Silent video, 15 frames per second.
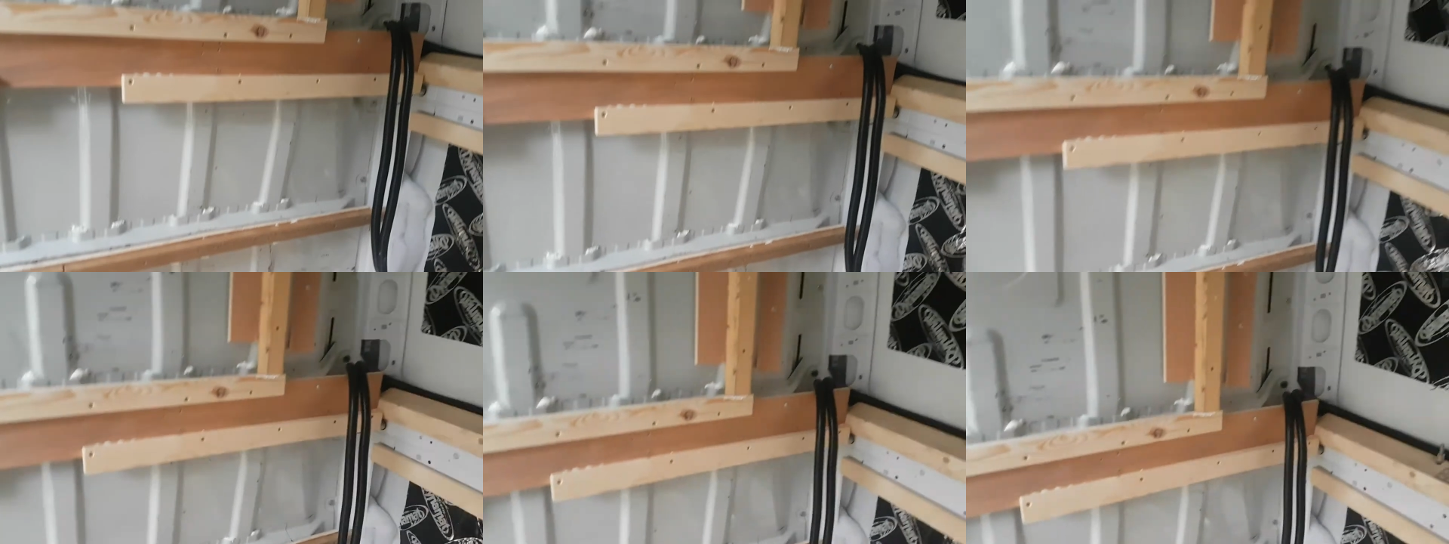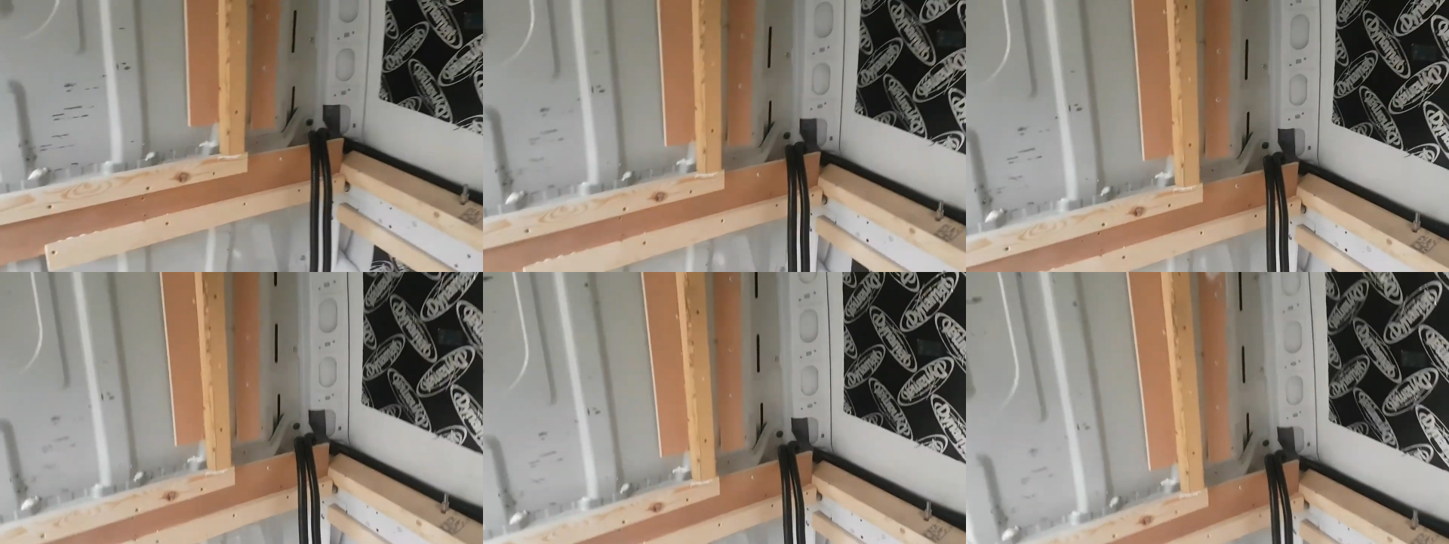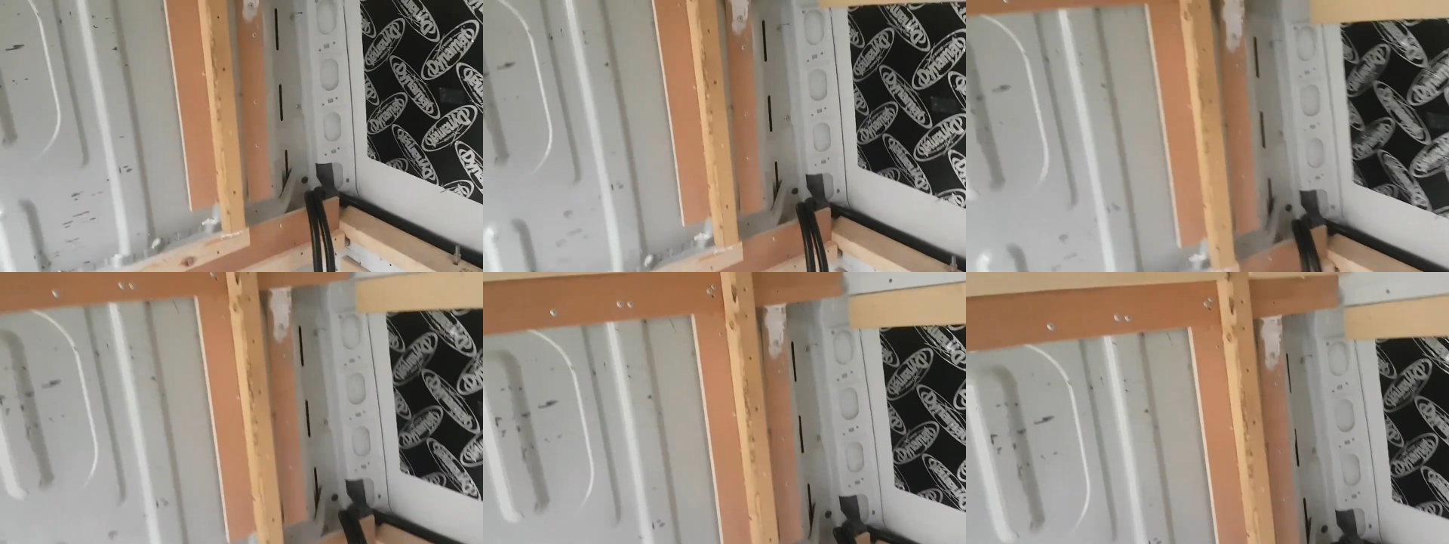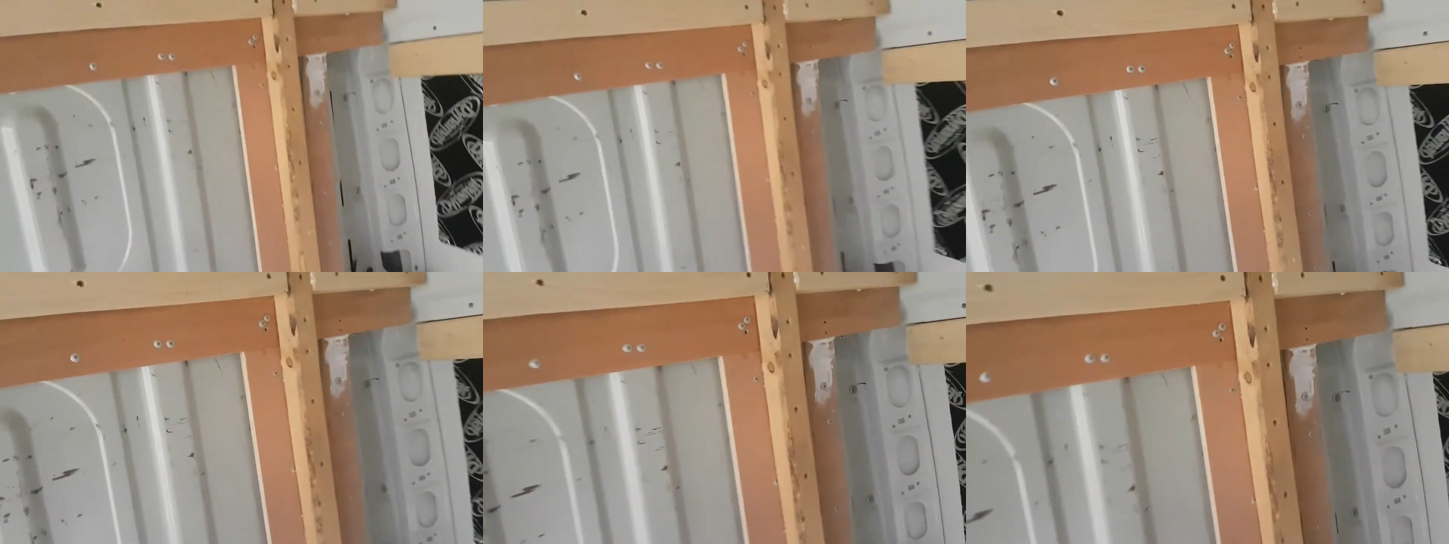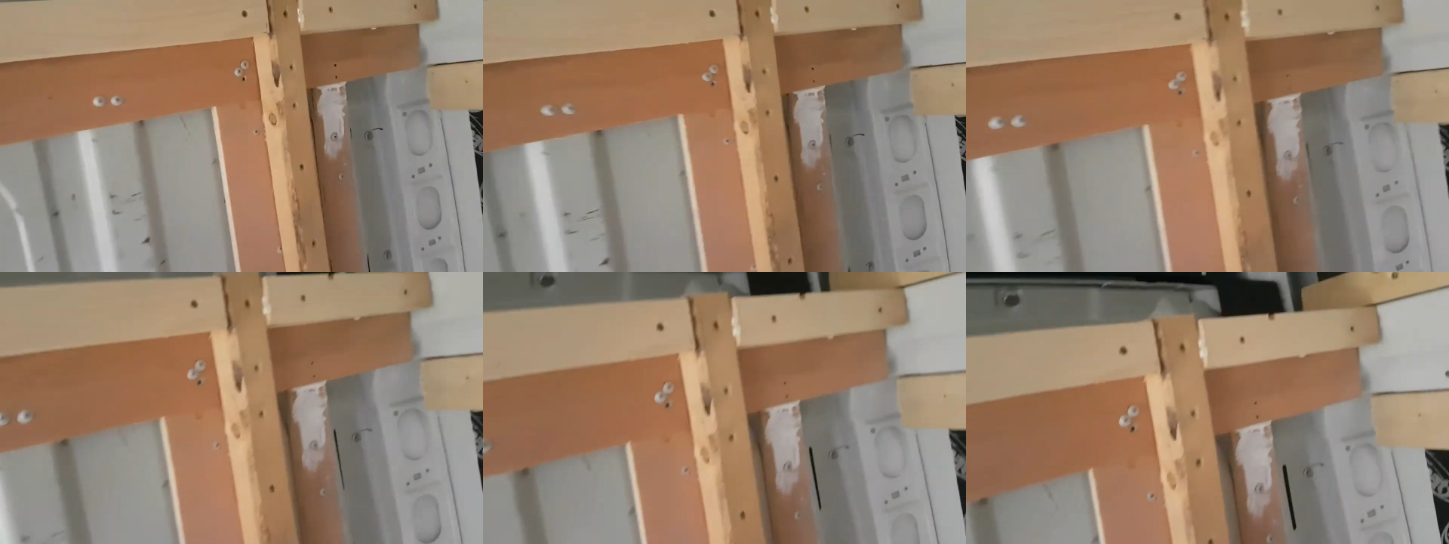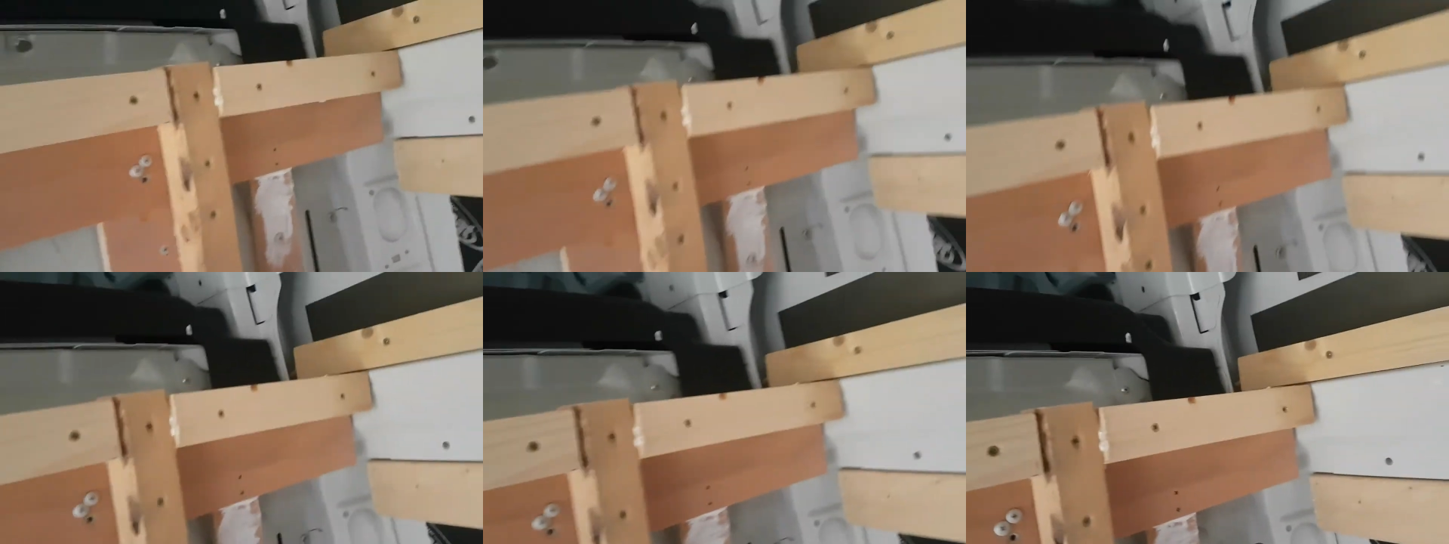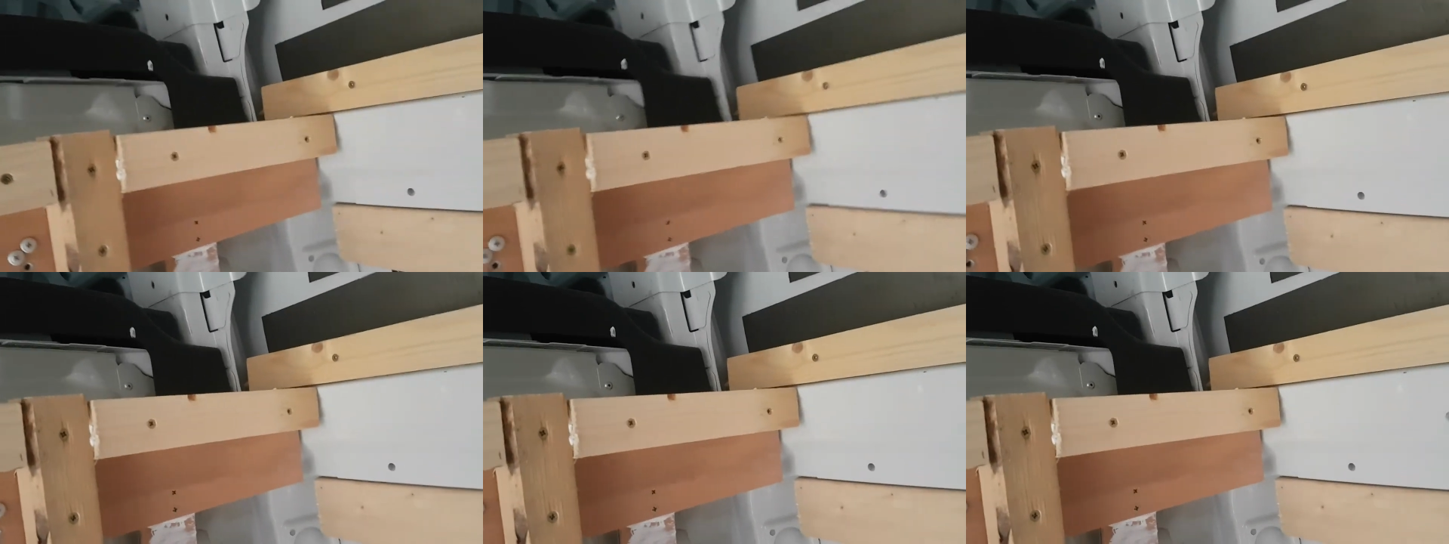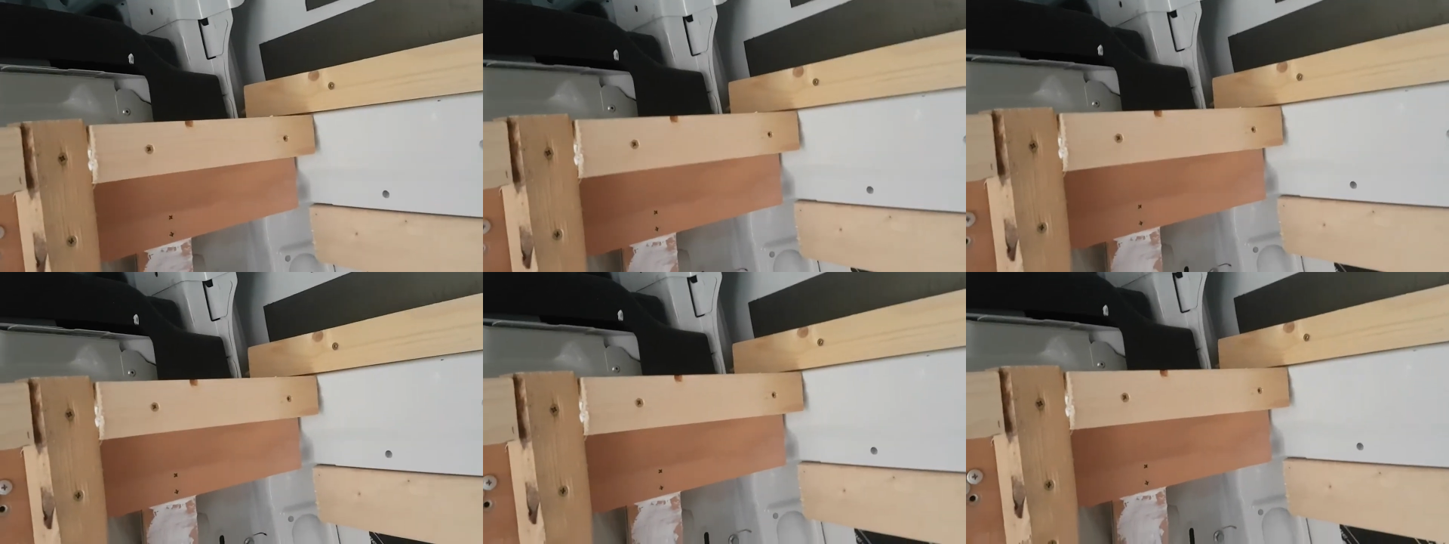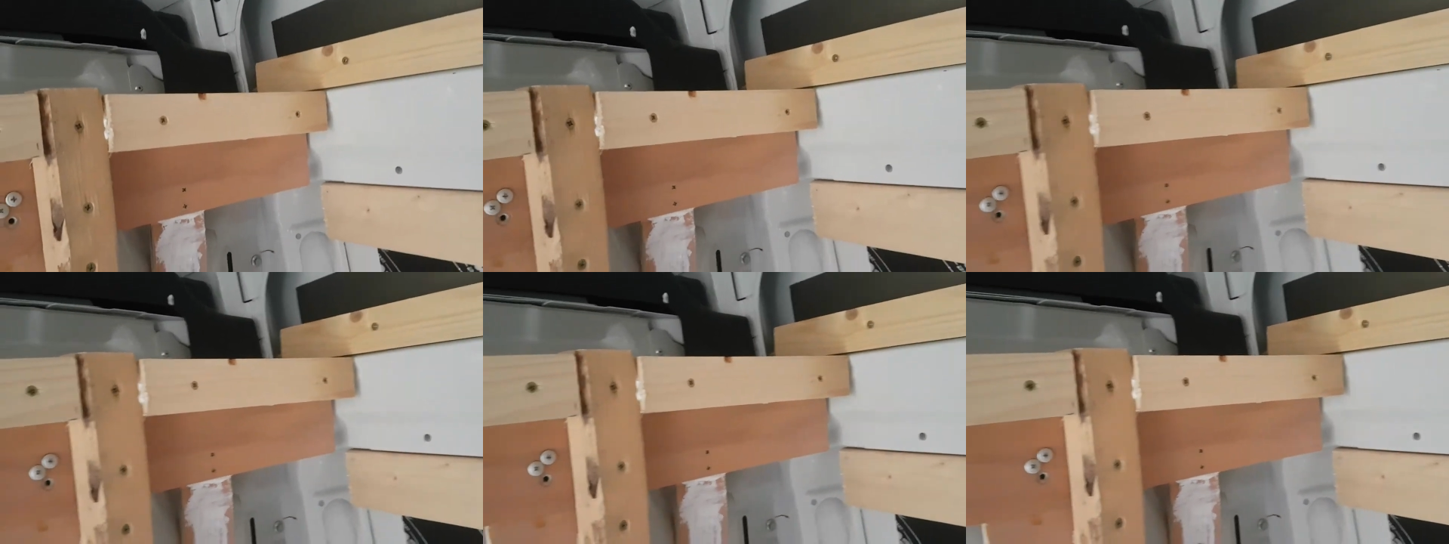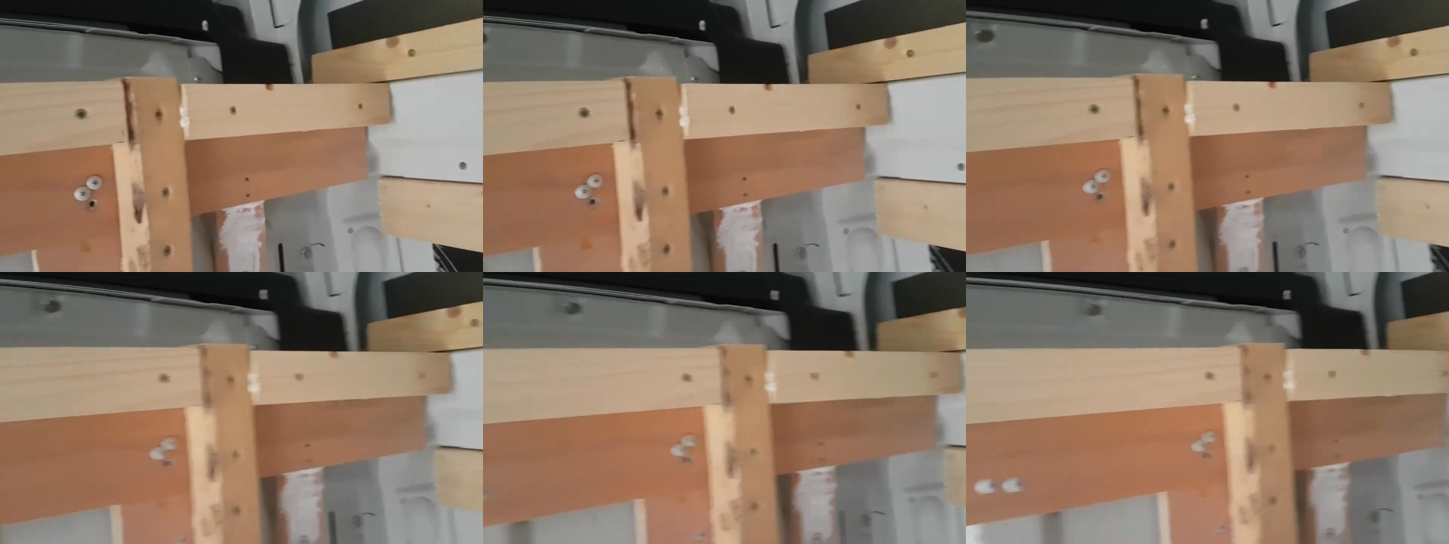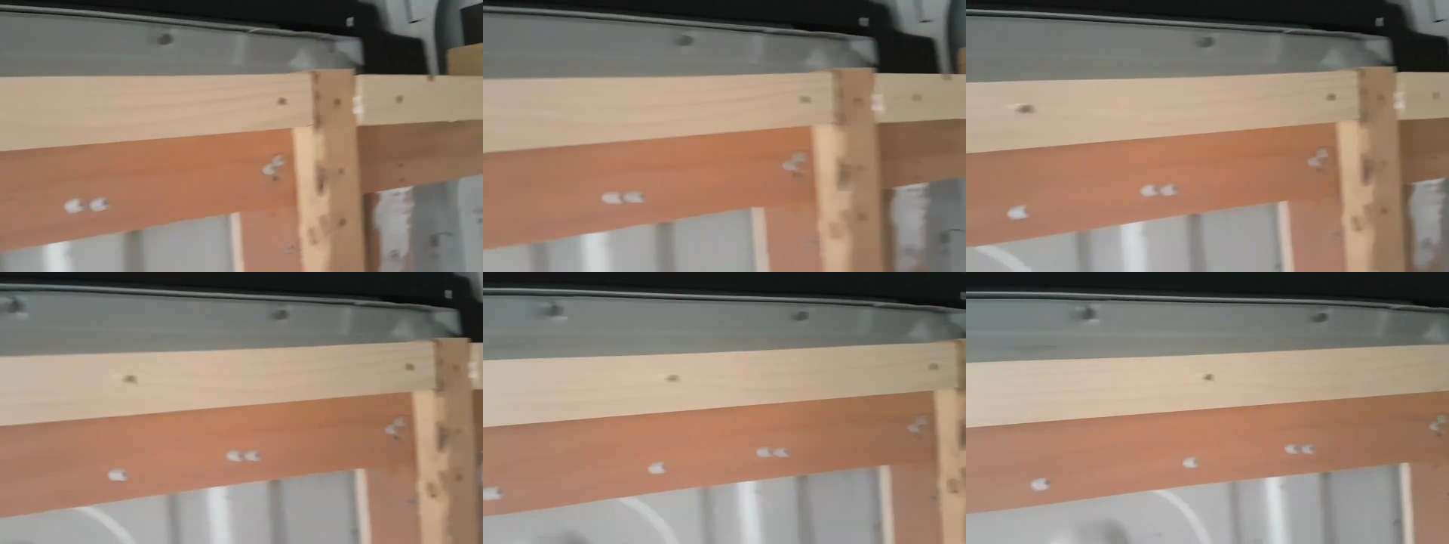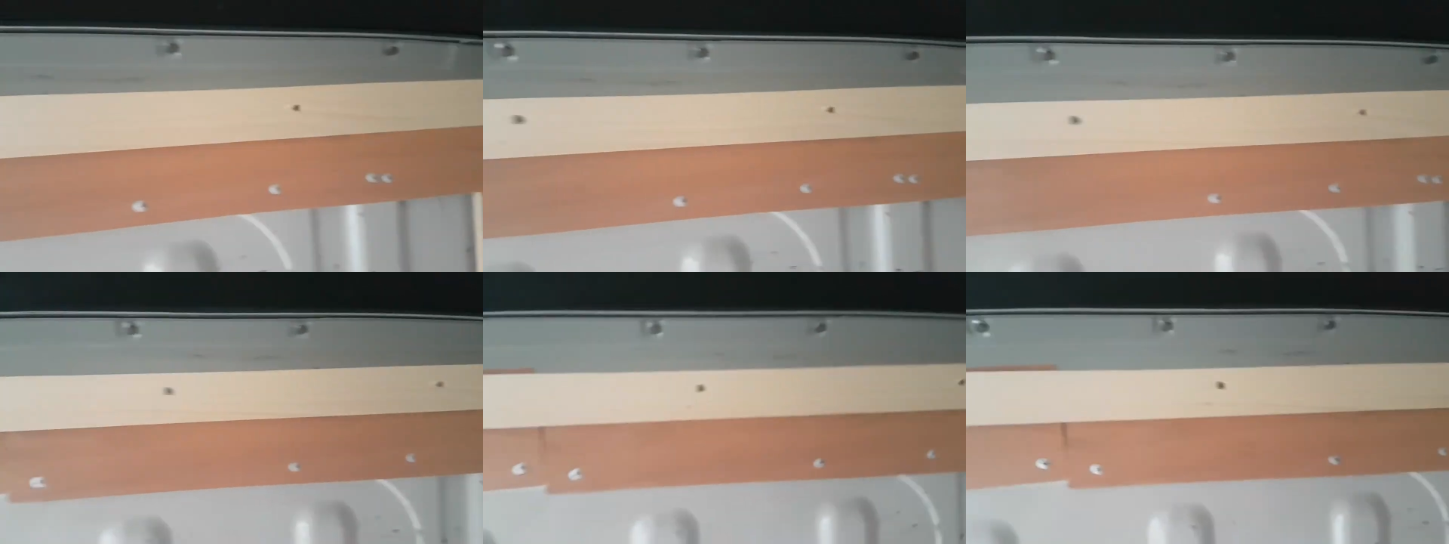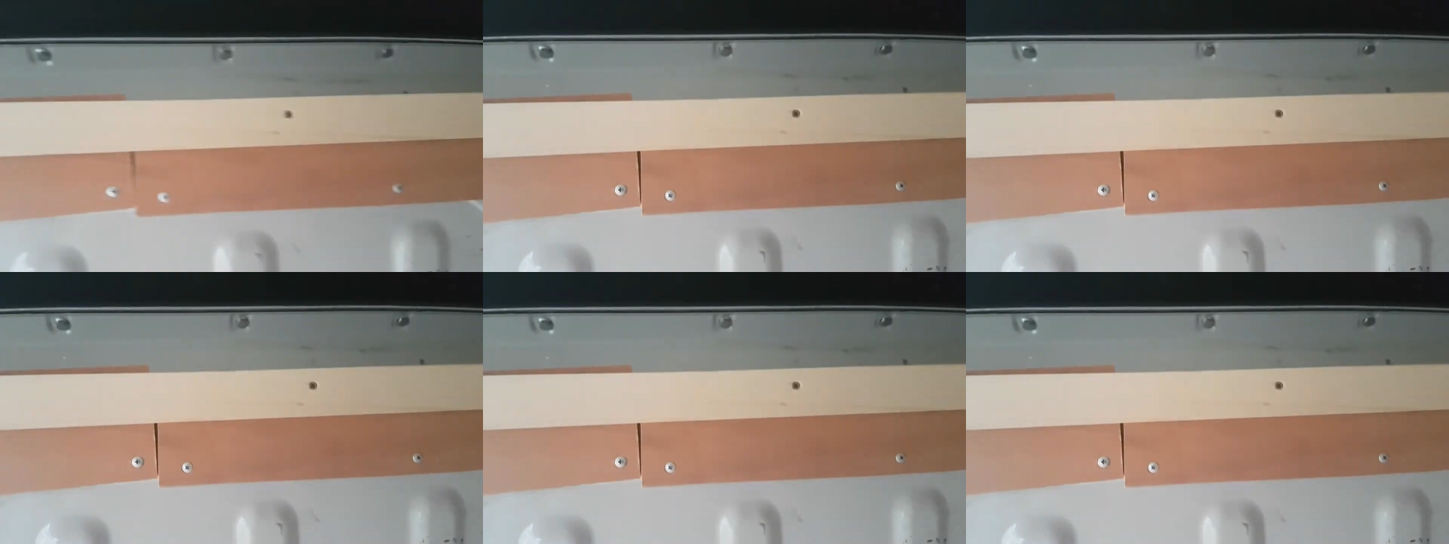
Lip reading: Nobody's mouth can be seen.